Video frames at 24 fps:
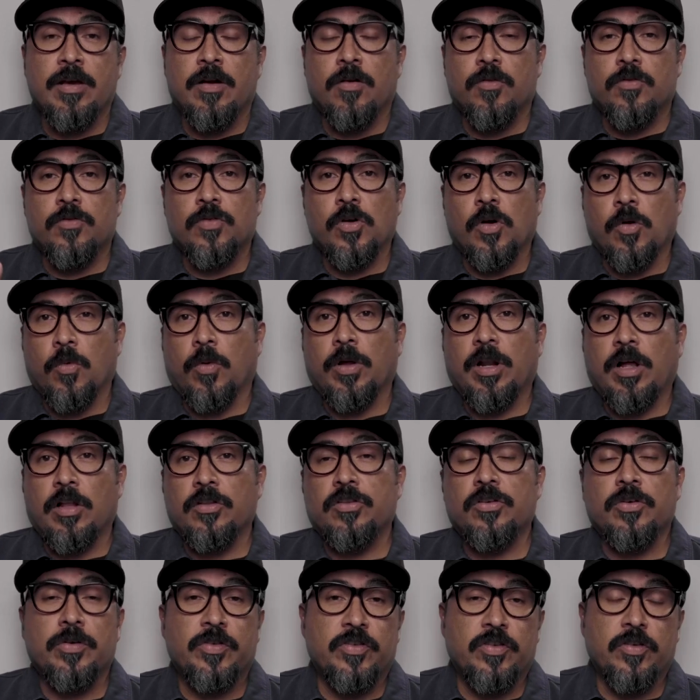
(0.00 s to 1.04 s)
So what I'll
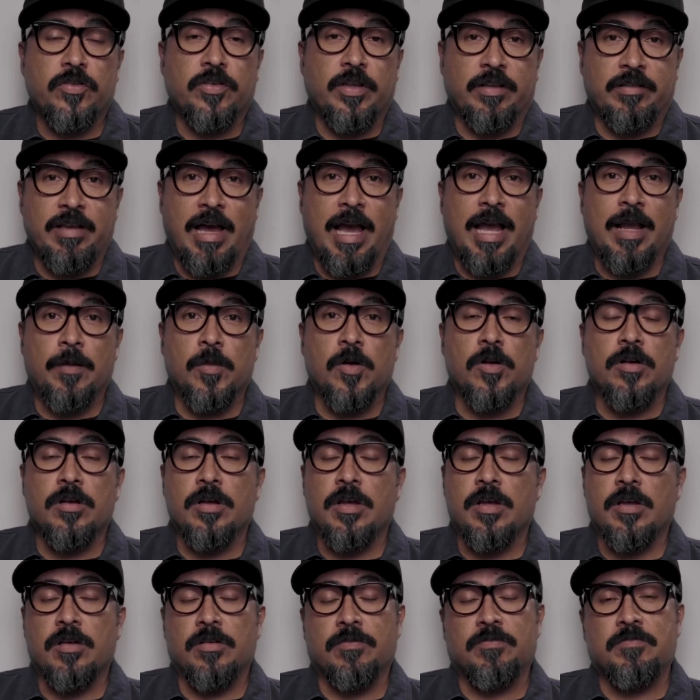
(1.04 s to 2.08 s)
do is use a timer.
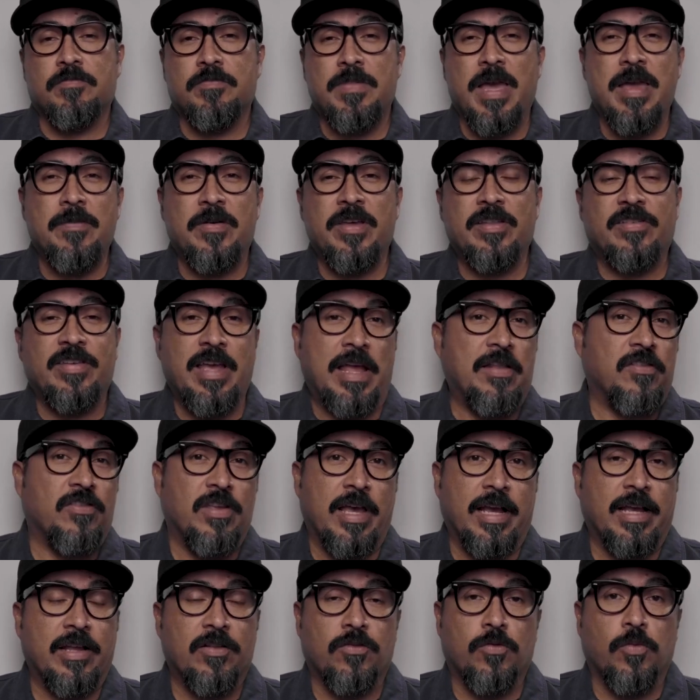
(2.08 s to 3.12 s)
Maybe 10
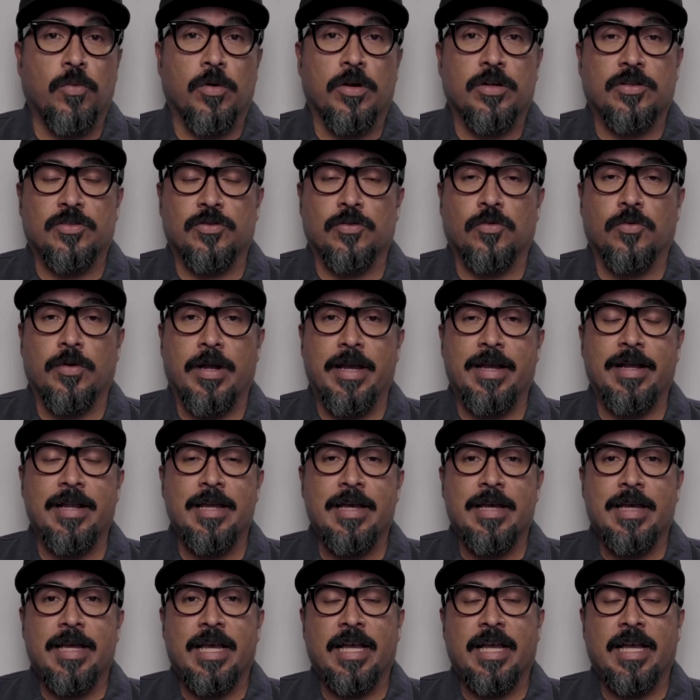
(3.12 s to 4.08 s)
seconds works great.